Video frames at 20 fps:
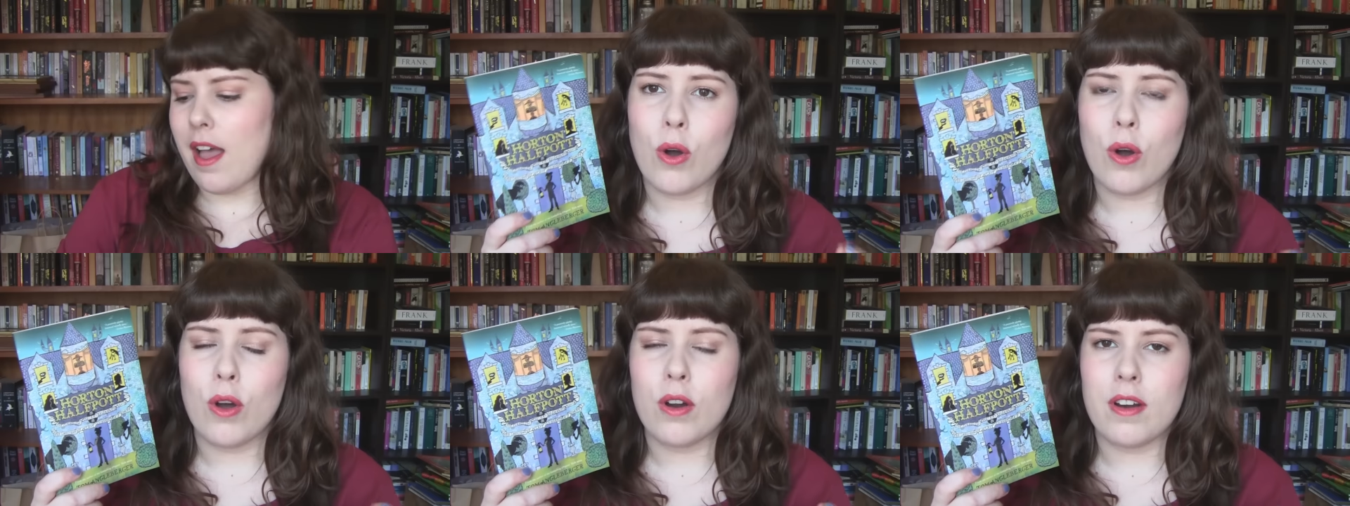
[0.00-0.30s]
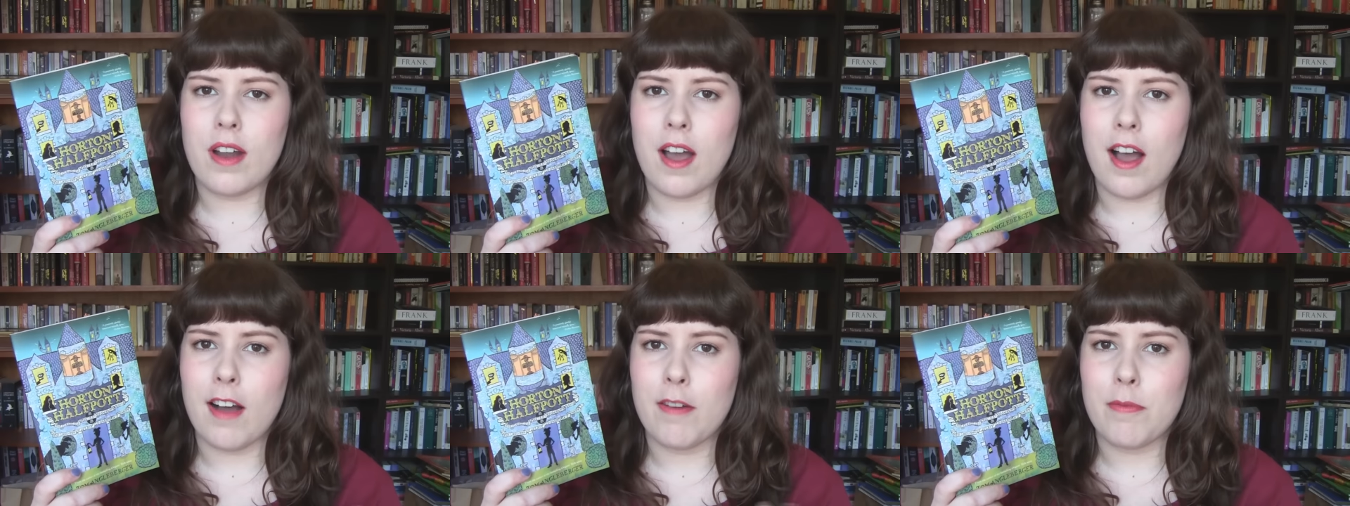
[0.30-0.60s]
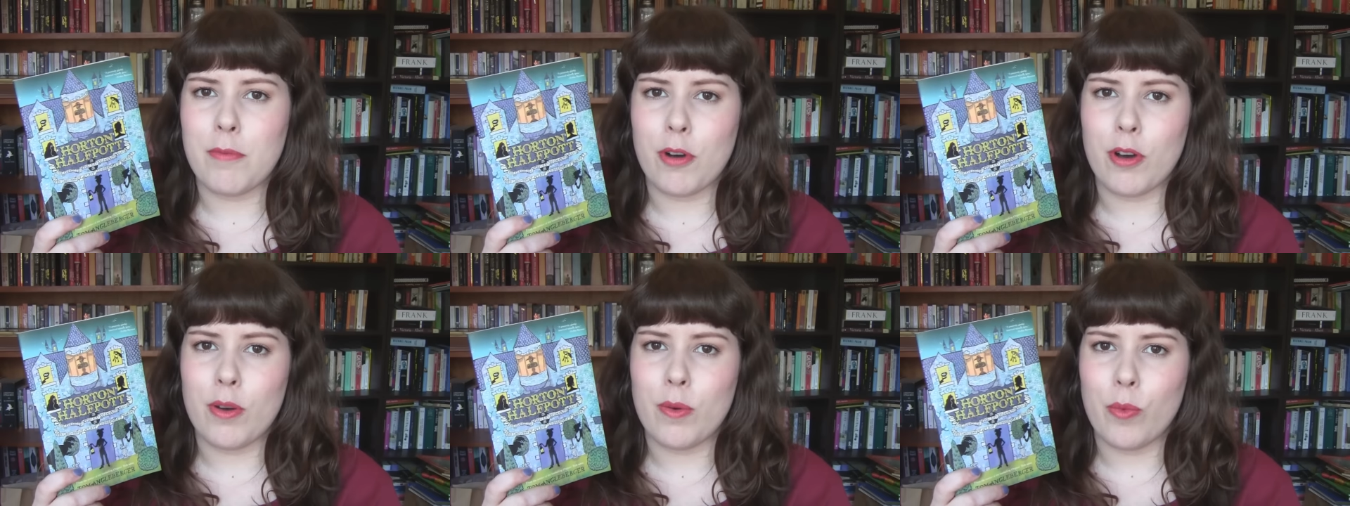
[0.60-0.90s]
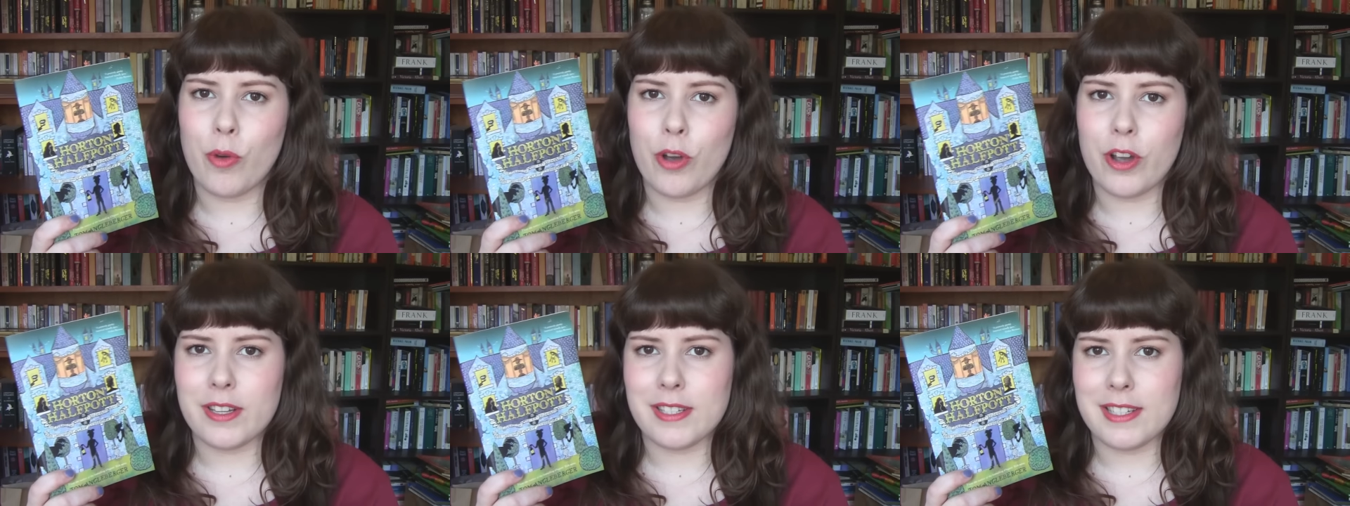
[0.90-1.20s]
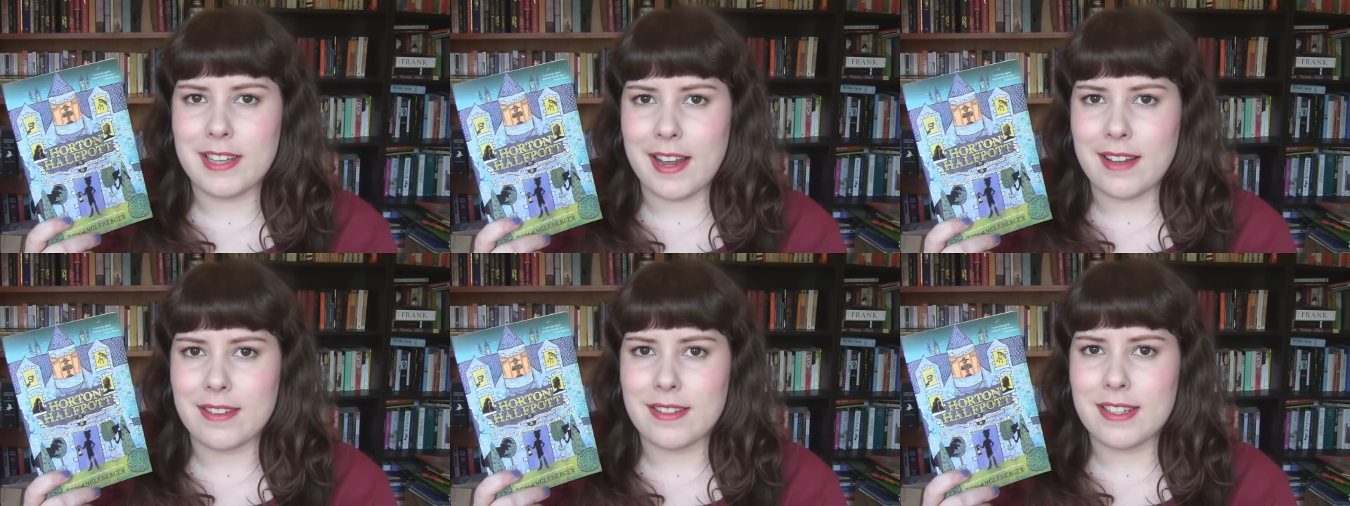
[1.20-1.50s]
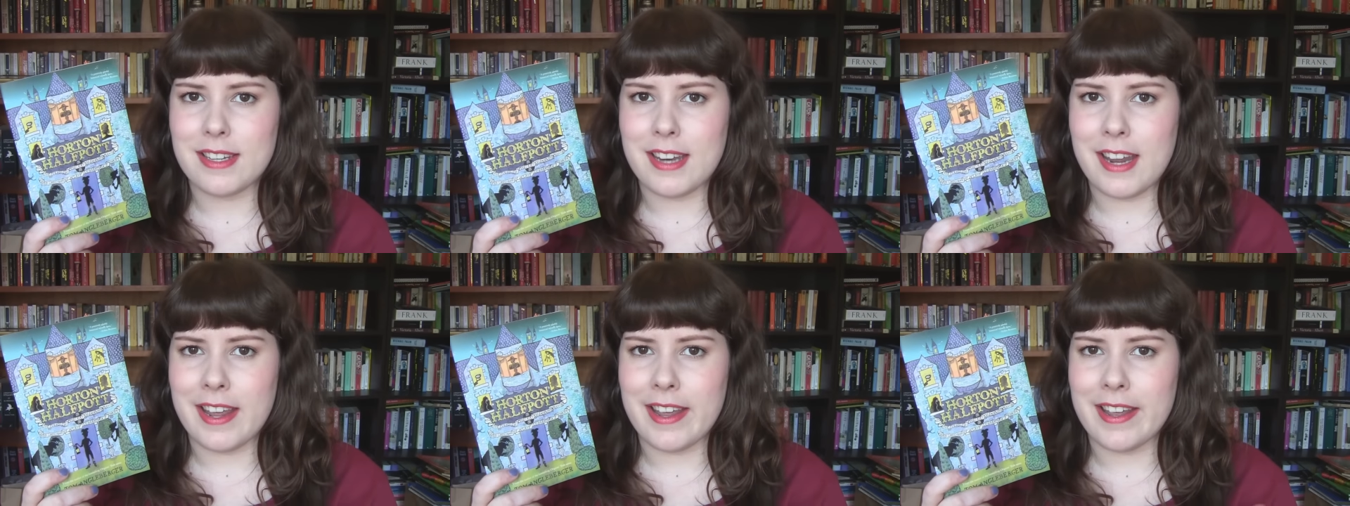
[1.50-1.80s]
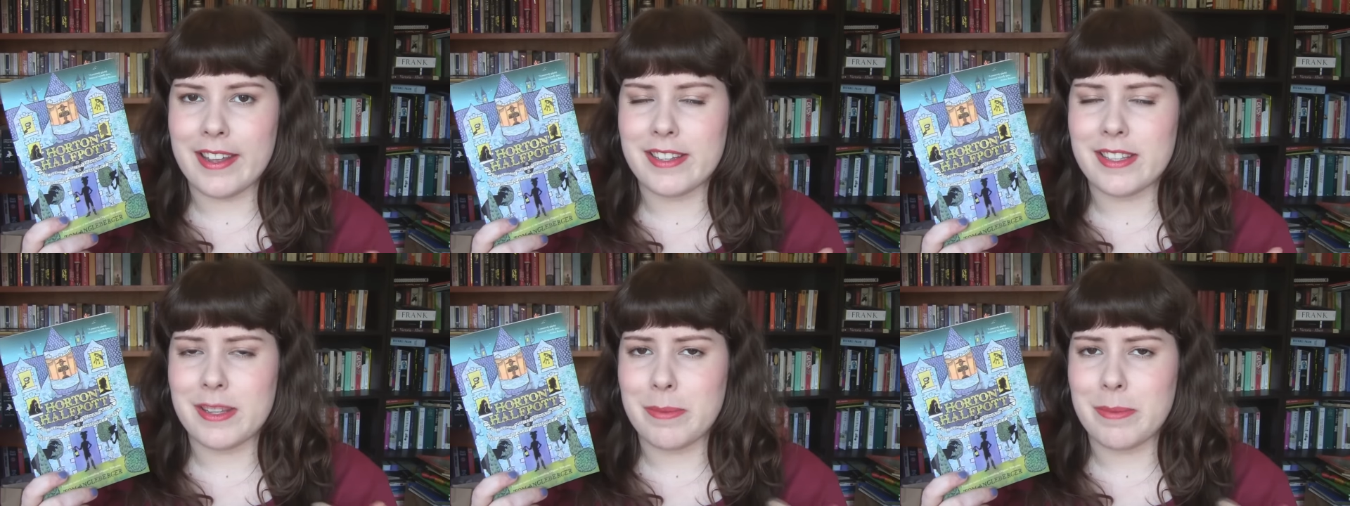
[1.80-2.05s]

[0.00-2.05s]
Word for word: Horton Halfpott works downstairs.